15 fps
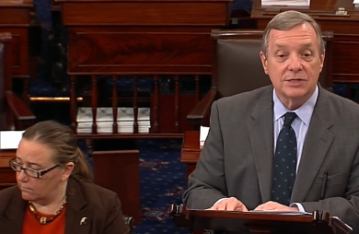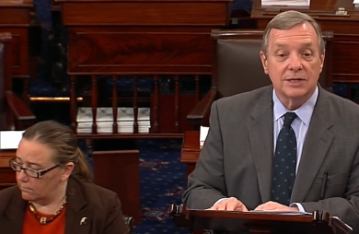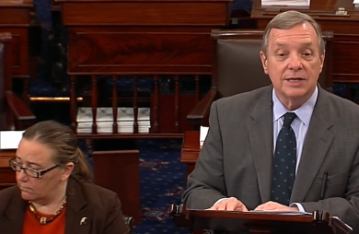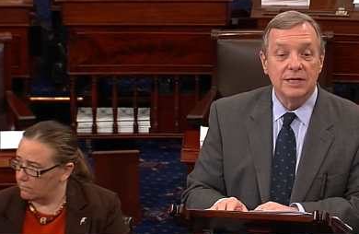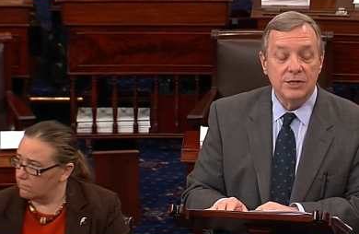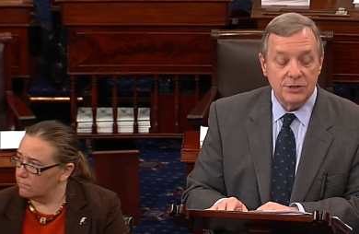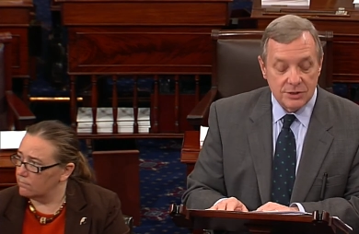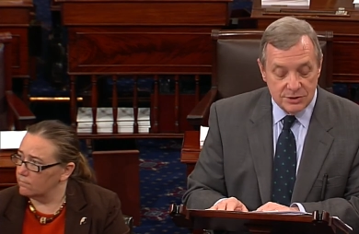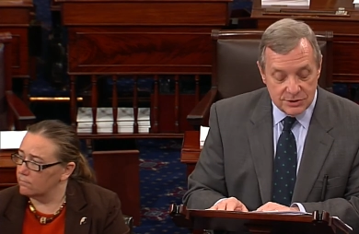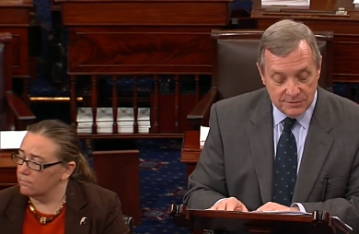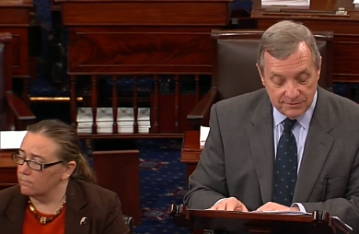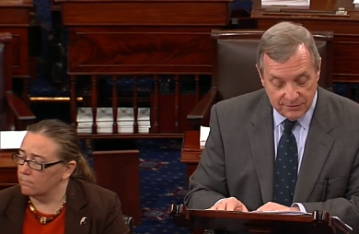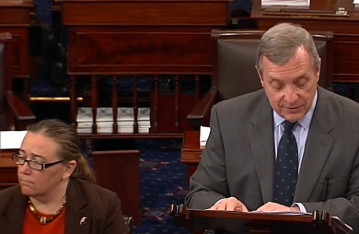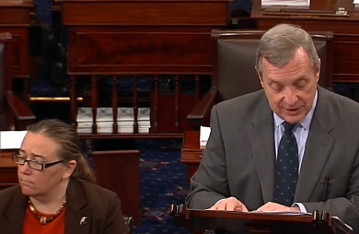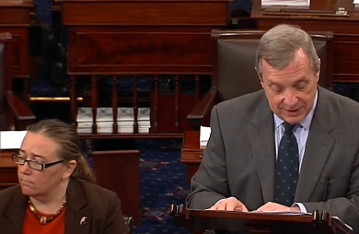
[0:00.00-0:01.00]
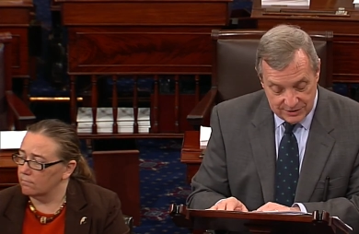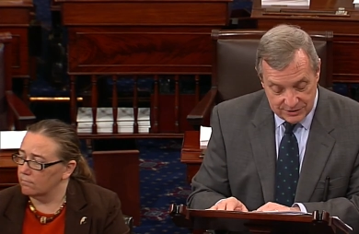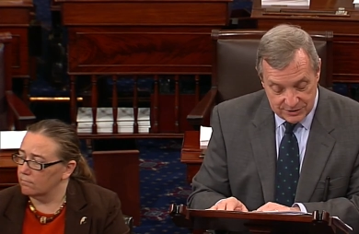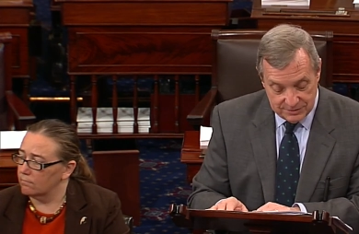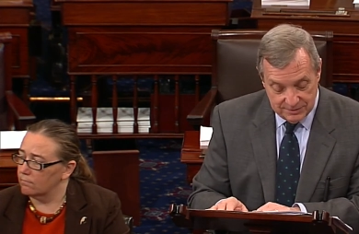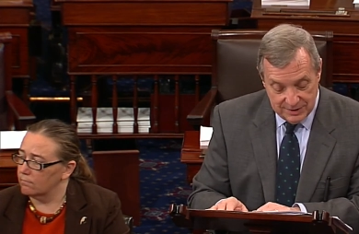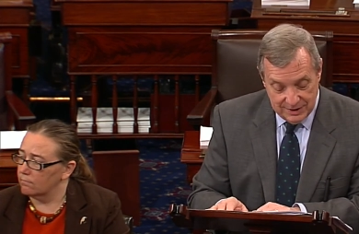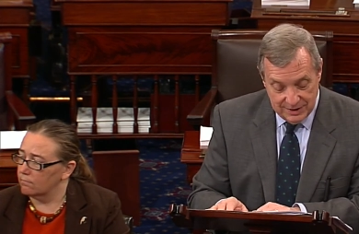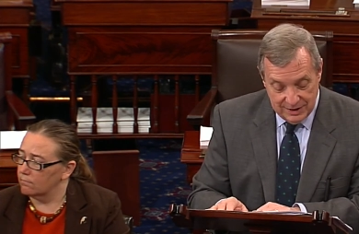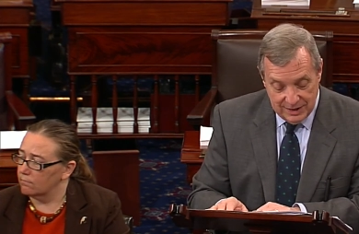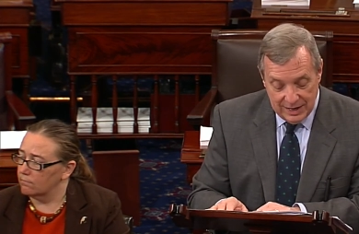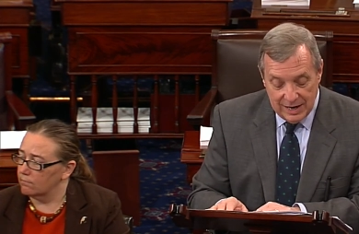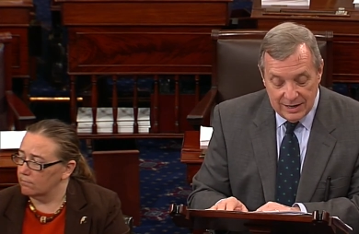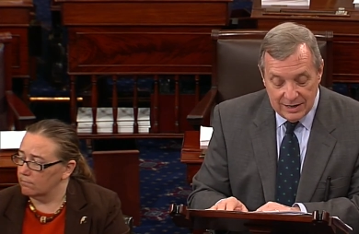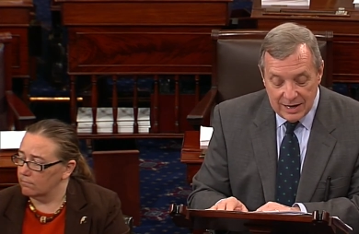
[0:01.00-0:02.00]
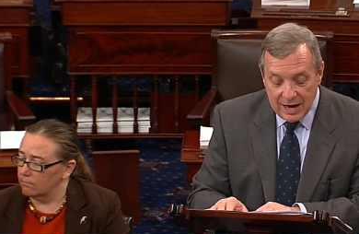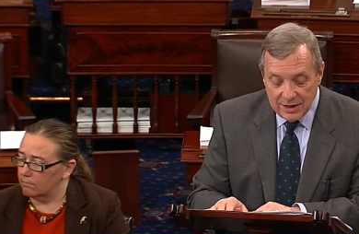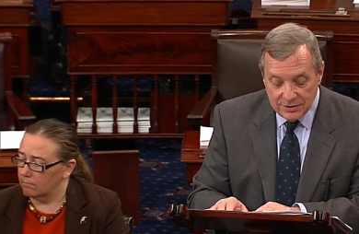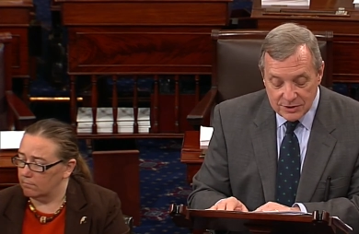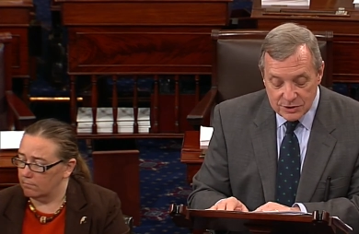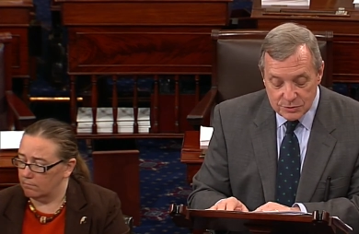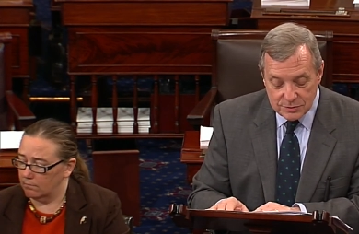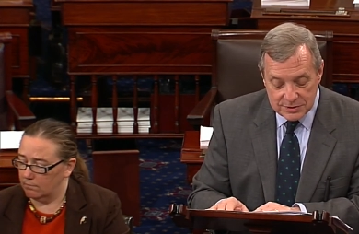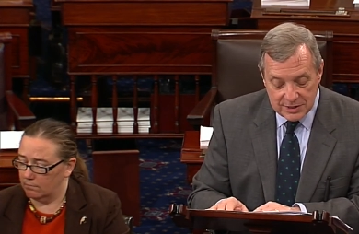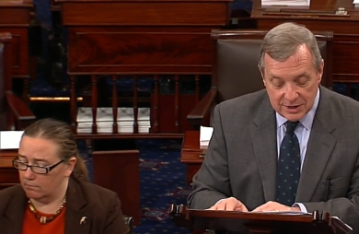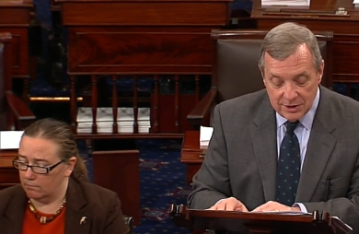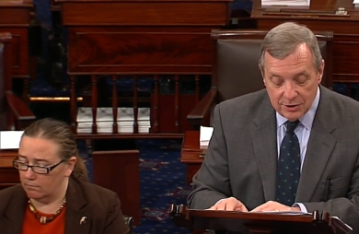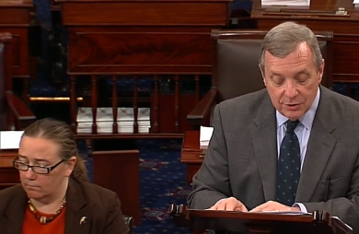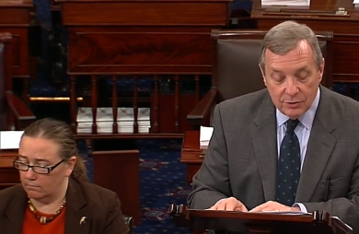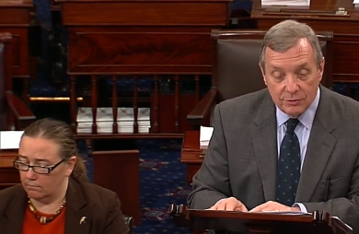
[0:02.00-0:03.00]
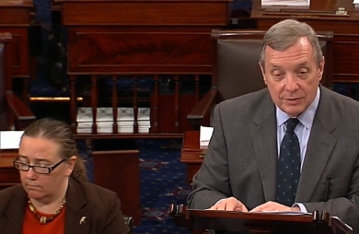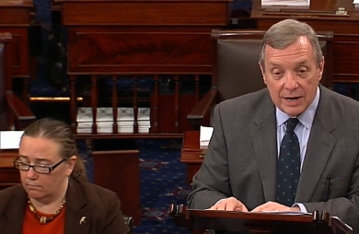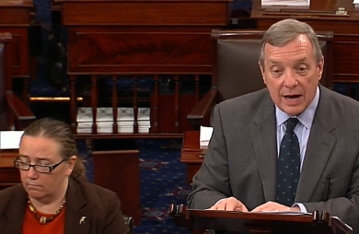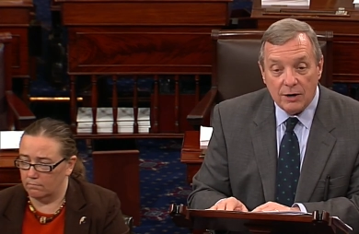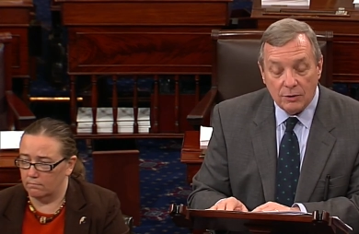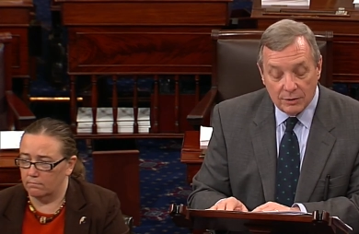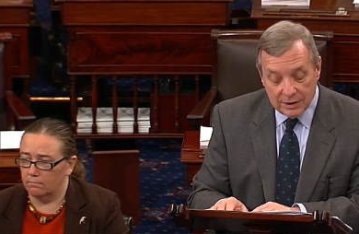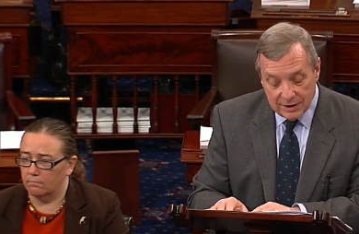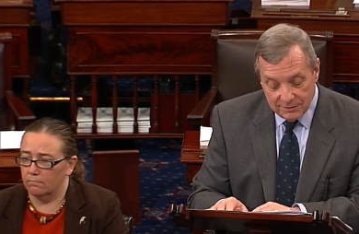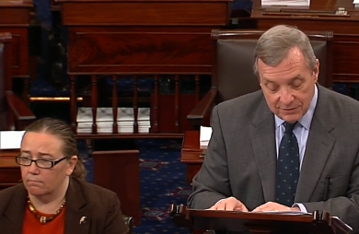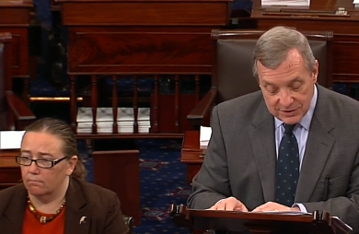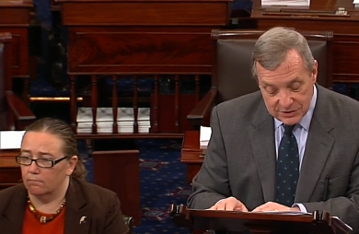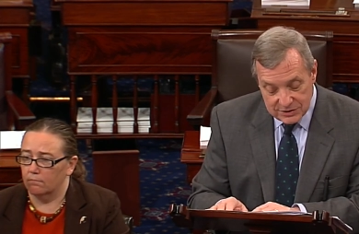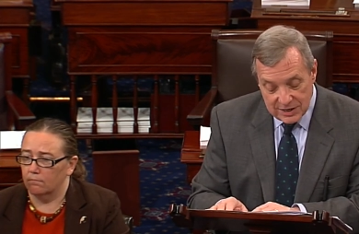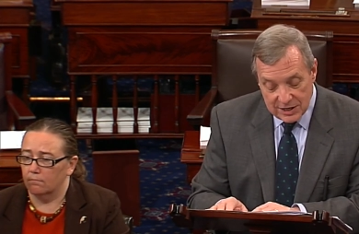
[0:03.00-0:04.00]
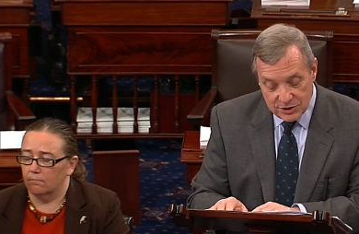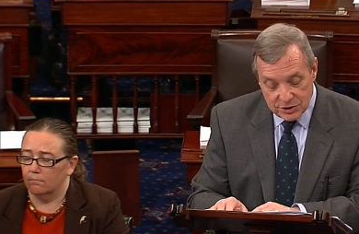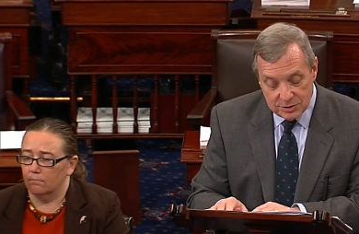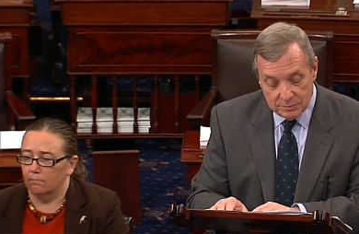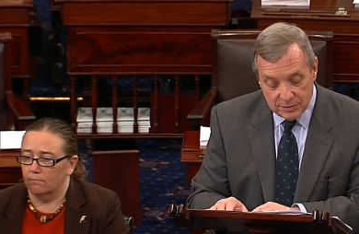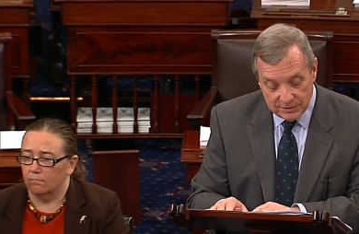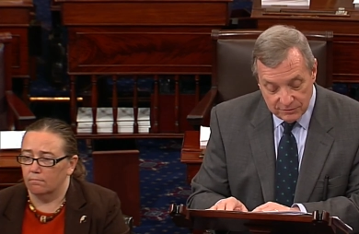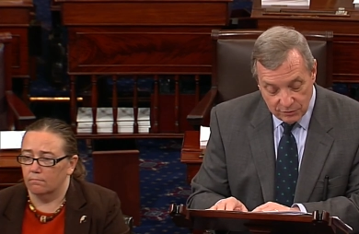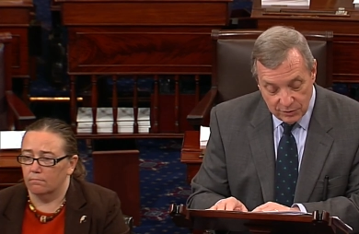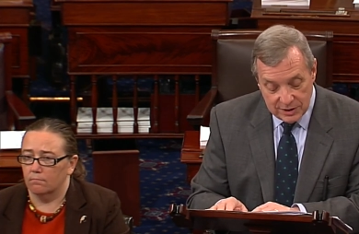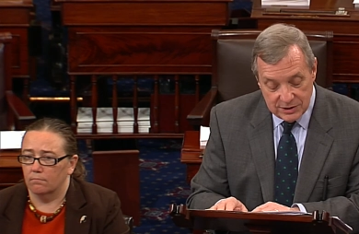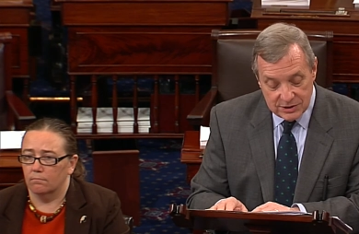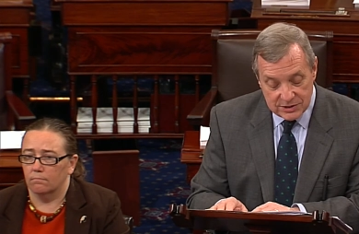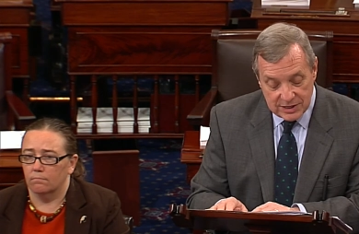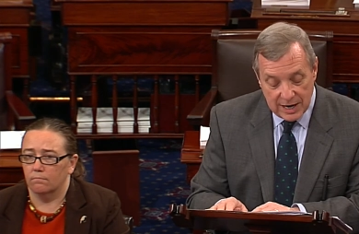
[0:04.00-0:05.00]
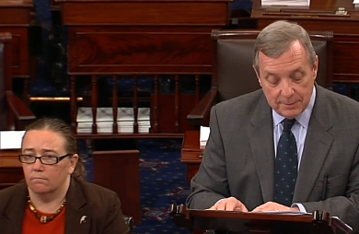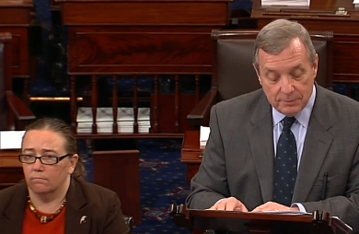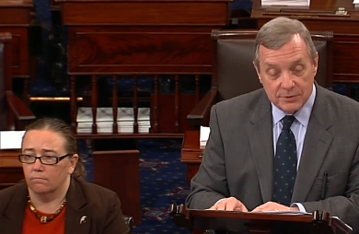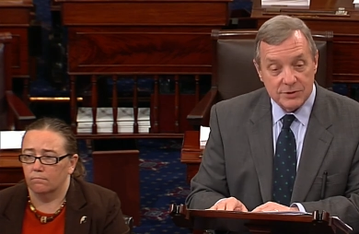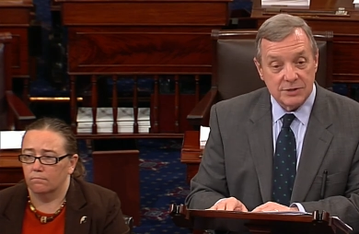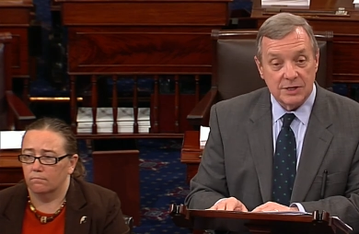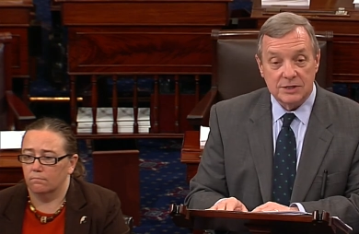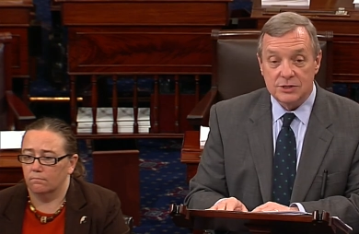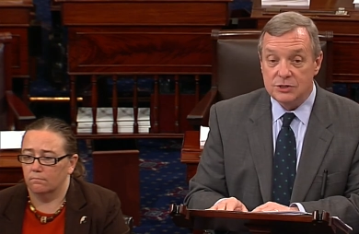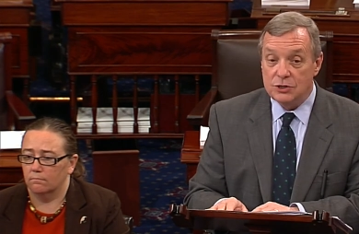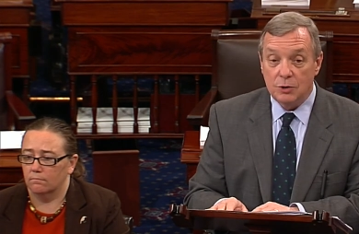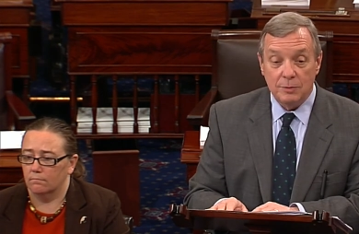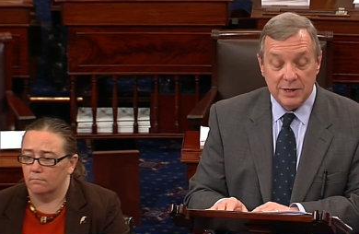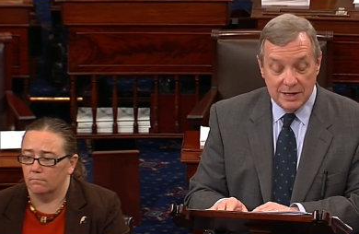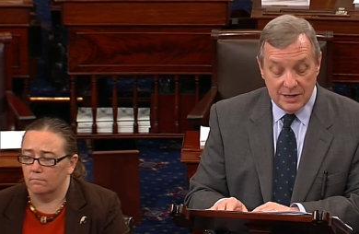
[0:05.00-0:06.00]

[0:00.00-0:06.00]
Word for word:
Speaker 1: legions of friends, Andy Athens was a hero not only of this nation, but of Greece, Cyprus, and so many